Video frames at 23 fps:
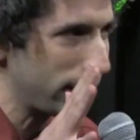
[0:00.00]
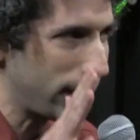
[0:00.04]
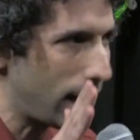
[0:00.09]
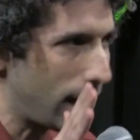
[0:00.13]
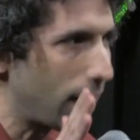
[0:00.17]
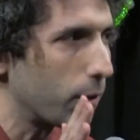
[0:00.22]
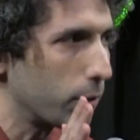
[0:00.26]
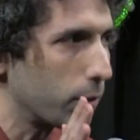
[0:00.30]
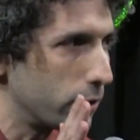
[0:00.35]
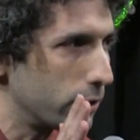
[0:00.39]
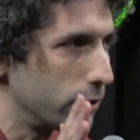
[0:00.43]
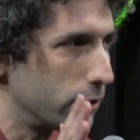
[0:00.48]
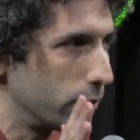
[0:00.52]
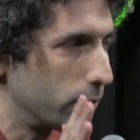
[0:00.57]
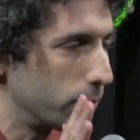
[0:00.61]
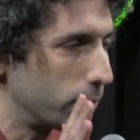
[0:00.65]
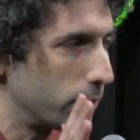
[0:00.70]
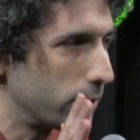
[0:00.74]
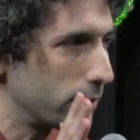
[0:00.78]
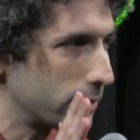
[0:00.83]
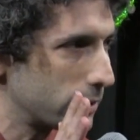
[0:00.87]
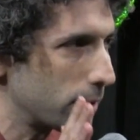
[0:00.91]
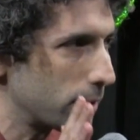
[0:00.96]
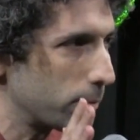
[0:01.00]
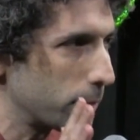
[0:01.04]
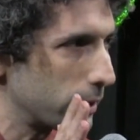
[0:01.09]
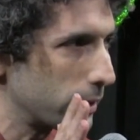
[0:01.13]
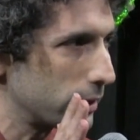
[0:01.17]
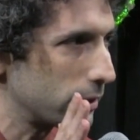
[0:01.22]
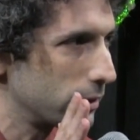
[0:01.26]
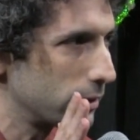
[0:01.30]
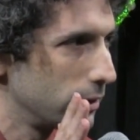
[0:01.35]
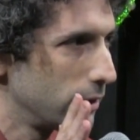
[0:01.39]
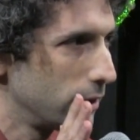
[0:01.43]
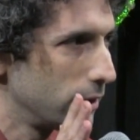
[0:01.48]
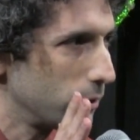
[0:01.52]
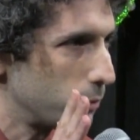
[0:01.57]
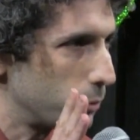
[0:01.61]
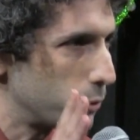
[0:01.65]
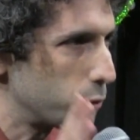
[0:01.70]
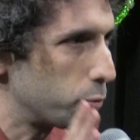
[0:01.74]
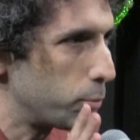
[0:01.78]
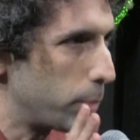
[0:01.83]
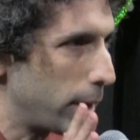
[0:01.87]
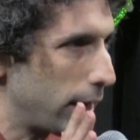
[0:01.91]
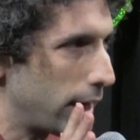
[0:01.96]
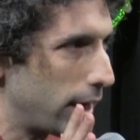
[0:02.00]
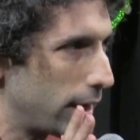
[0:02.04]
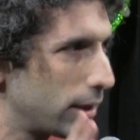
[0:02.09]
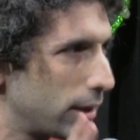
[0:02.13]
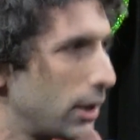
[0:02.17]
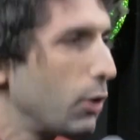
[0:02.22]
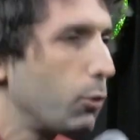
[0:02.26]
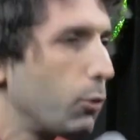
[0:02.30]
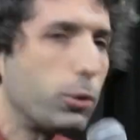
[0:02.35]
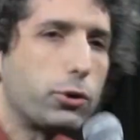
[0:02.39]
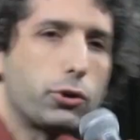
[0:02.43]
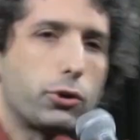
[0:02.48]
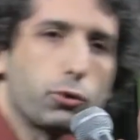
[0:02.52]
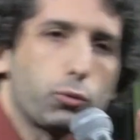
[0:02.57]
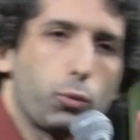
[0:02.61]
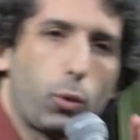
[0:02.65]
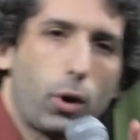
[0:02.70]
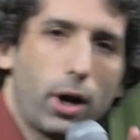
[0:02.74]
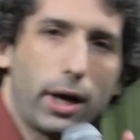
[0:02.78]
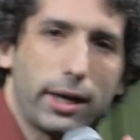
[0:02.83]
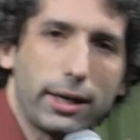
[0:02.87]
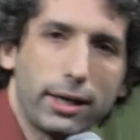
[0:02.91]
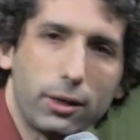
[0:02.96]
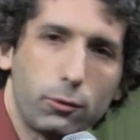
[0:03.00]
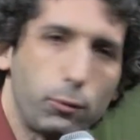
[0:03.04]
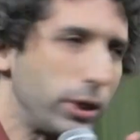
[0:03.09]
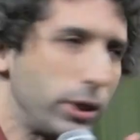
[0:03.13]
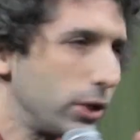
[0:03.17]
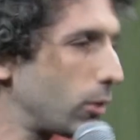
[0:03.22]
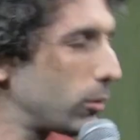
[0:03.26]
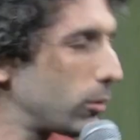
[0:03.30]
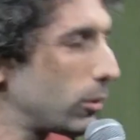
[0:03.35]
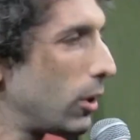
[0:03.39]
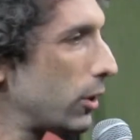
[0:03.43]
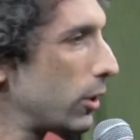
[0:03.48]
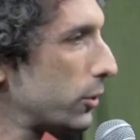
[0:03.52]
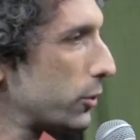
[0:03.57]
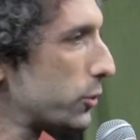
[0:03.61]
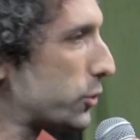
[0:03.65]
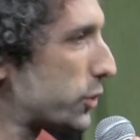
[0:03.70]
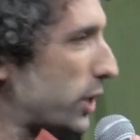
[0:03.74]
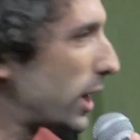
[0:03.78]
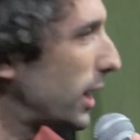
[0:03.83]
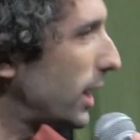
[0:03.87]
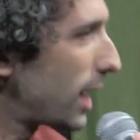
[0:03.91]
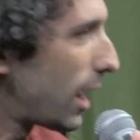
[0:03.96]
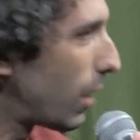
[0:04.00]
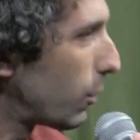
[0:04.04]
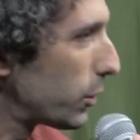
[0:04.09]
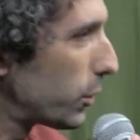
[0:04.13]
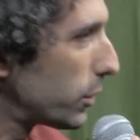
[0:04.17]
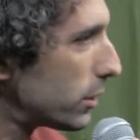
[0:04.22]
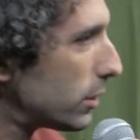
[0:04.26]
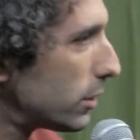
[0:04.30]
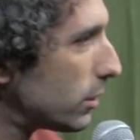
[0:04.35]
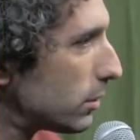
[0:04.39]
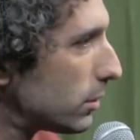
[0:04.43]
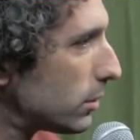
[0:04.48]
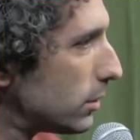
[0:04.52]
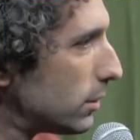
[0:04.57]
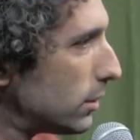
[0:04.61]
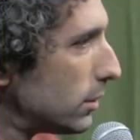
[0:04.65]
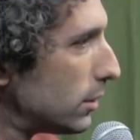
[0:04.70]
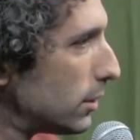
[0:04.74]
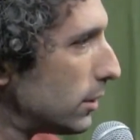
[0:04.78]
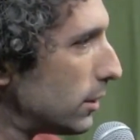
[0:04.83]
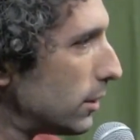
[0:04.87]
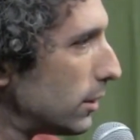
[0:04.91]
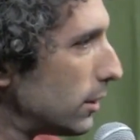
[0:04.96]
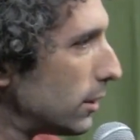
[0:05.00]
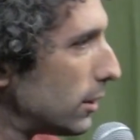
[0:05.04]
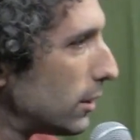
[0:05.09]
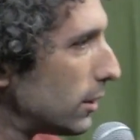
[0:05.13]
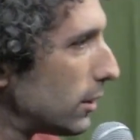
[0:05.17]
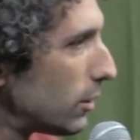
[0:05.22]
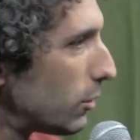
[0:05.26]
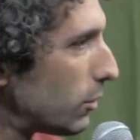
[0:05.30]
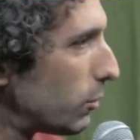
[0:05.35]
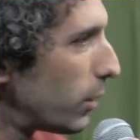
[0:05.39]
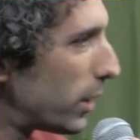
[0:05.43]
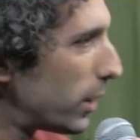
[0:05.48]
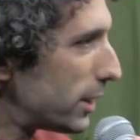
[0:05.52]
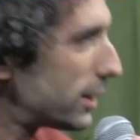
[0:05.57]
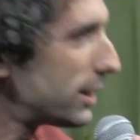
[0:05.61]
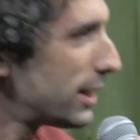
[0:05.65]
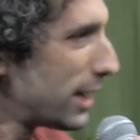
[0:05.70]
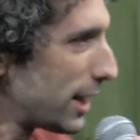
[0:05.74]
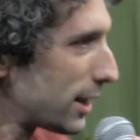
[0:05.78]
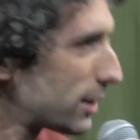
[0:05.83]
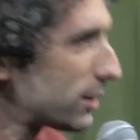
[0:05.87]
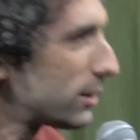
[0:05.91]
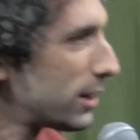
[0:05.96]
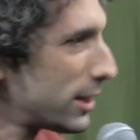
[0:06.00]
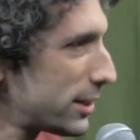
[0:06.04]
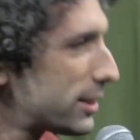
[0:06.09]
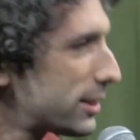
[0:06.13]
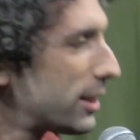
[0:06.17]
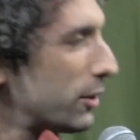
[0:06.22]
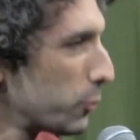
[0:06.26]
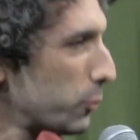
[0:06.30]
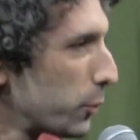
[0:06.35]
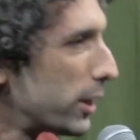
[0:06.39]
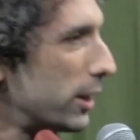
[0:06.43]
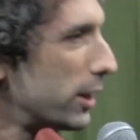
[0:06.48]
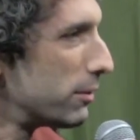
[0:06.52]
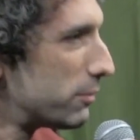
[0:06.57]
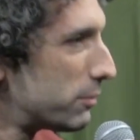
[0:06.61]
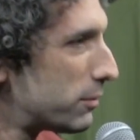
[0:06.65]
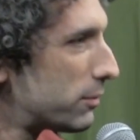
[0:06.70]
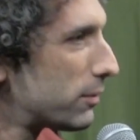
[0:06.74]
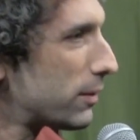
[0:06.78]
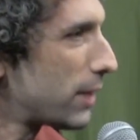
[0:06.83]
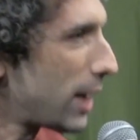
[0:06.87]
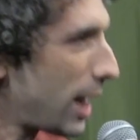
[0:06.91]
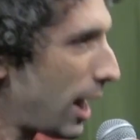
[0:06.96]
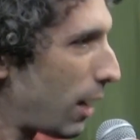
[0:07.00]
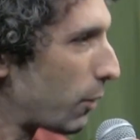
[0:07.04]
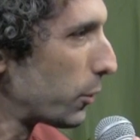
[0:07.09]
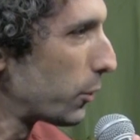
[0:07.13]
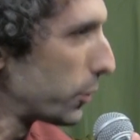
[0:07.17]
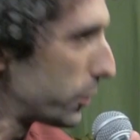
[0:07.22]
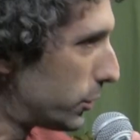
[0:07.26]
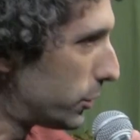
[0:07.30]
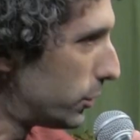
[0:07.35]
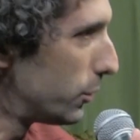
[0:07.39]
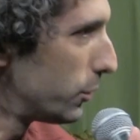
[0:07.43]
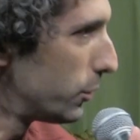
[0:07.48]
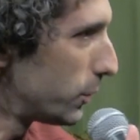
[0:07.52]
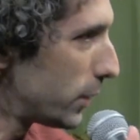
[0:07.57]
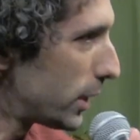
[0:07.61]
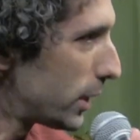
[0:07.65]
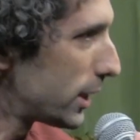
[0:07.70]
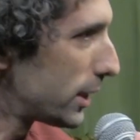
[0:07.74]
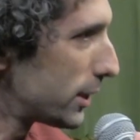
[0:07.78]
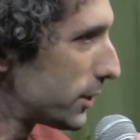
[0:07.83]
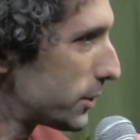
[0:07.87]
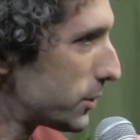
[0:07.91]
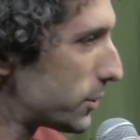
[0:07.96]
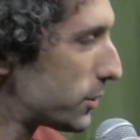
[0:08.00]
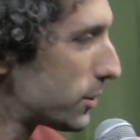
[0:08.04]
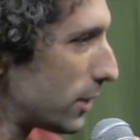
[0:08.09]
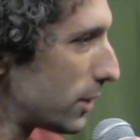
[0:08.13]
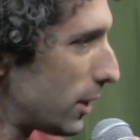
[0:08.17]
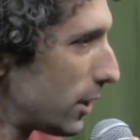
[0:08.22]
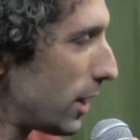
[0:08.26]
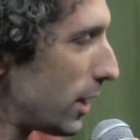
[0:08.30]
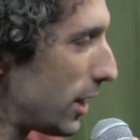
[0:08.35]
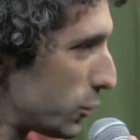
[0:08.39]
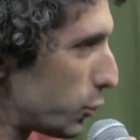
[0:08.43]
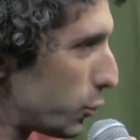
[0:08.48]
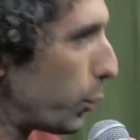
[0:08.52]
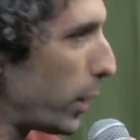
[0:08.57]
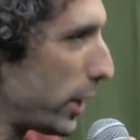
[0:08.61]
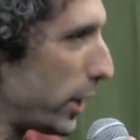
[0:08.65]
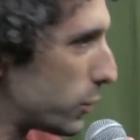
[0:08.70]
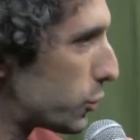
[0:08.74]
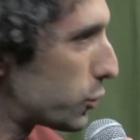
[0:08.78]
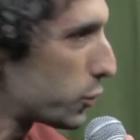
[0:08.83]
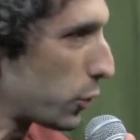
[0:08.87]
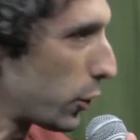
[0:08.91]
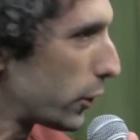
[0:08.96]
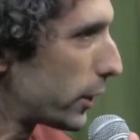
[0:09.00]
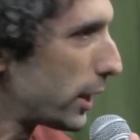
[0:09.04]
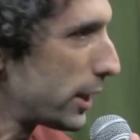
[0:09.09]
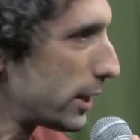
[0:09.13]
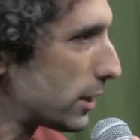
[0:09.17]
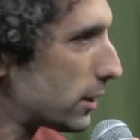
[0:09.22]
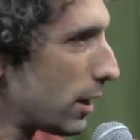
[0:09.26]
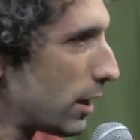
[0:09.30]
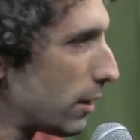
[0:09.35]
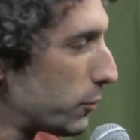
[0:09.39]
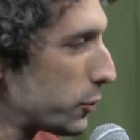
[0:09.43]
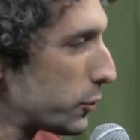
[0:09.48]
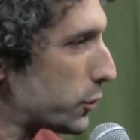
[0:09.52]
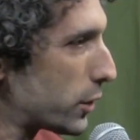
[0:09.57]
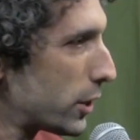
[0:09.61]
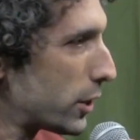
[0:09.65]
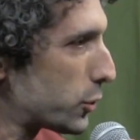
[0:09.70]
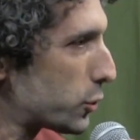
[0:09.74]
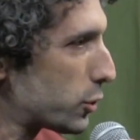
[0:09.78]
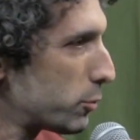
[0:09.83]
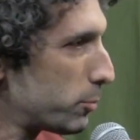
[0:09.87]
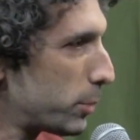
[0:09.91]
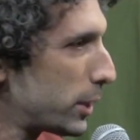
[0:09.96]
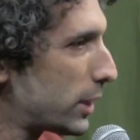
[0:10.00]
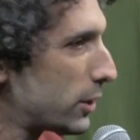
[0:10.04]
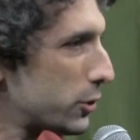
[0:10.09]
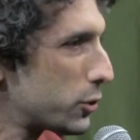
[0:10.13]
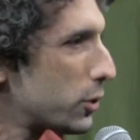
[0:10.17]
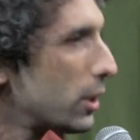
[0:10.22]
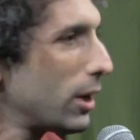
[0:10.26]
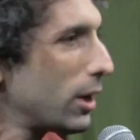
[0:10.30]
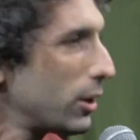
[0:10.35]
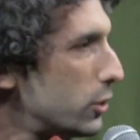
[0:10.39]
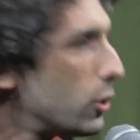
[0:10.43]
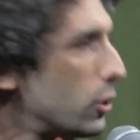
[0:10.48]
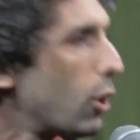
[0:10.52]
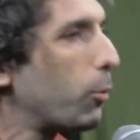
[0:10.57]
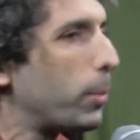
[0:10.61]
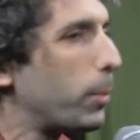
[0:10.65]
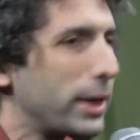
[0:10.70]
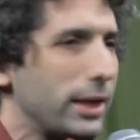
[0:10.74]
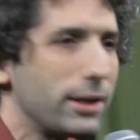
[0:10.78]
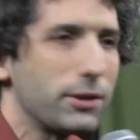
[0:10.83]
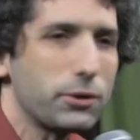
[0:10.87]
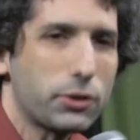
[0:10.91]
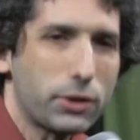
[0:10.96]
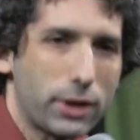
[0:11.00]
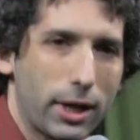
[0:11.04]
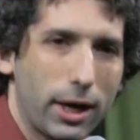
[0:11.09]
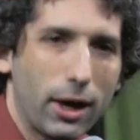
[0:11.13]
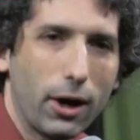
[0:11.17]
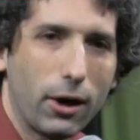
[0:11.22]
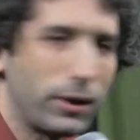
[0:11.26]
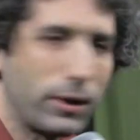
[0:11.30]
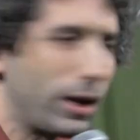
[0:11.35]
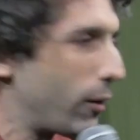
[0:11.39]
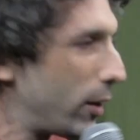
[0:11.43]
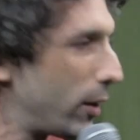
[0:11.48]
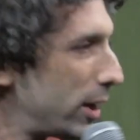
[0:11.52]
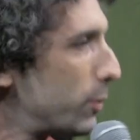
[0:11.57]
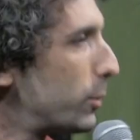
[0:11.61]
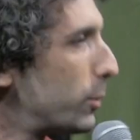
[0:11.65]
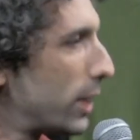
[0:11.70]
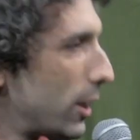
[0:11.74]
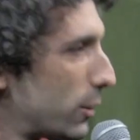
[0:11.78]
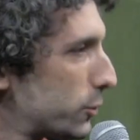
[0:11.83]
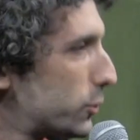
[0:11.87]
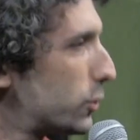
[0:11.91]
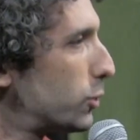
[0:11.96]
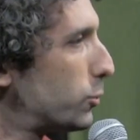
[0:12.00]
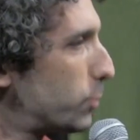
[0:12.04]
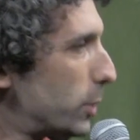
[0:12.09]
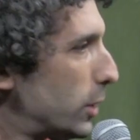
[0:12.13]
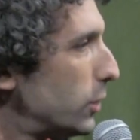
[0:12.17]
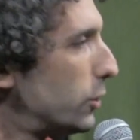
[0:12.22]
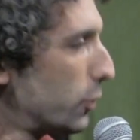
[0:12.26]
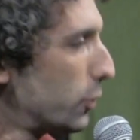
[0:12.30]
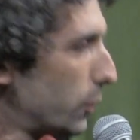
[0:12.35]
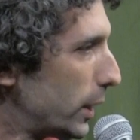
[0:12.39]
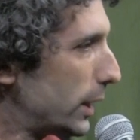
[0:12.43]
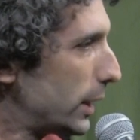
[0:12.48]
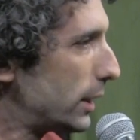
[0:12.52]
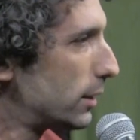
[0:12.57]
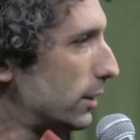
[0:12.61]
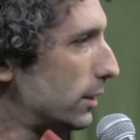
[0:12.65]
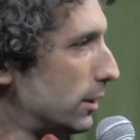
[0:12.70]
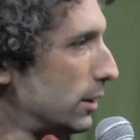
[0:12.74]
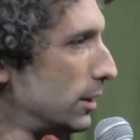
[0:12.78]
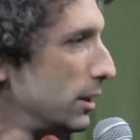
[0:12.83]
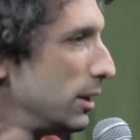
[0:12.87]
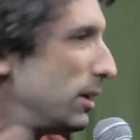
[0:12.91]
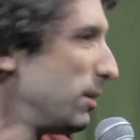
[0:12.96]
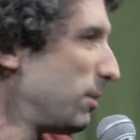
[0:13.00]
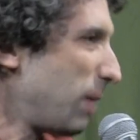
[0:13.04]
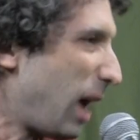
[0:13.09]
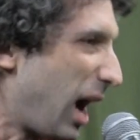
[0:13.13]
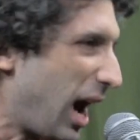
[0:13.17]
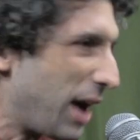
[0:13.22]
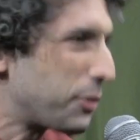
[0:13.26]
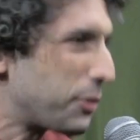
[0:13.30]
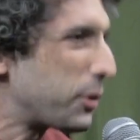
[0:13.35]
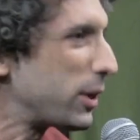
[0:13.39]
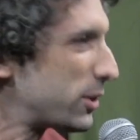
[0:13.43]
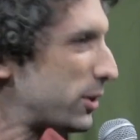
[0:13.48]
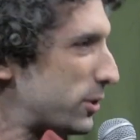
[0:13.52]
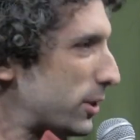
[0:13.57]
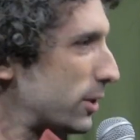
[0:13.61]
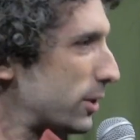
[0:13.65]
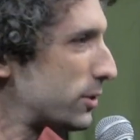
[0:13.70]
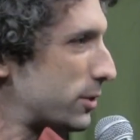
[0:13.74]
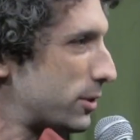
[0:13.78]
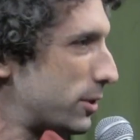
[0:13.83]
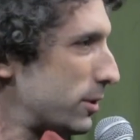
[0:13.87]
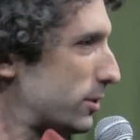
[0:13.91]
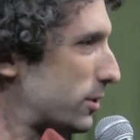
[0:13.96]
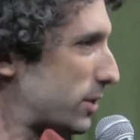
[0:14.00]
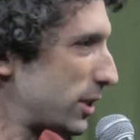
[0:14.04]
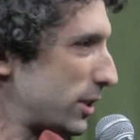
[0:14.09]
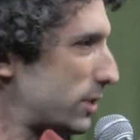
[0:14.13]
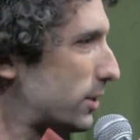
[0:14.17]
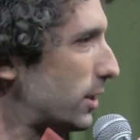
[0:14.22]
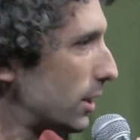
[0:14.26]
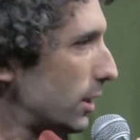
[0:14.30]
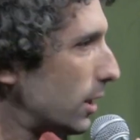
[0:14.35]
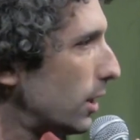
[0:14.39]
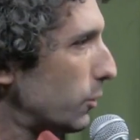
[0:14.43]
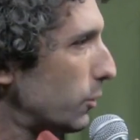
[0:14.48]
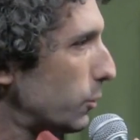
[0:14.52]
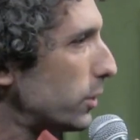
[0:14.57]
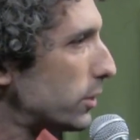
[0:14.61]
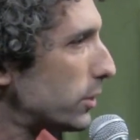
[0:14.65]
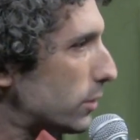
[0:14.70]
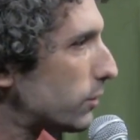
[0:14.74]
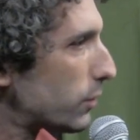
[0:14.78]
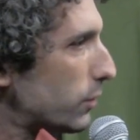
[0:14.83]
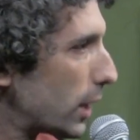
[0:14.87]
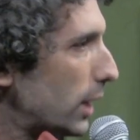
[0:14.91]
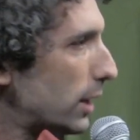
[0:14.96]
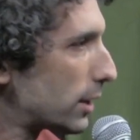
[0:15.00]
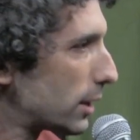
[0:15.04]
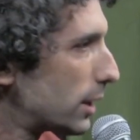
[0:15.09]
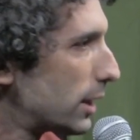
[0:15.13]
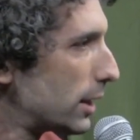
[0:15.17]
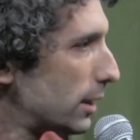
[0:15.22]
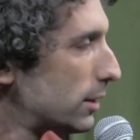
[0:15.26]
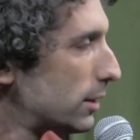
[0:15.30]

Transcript: the "how are you" that something was bad, which is why can we no longer say "how are you"? Let's get rid of "how are you" as a way to start any conversation, because nobody has cared how anyone else has been doing, I think, since the 1600s. Frankly.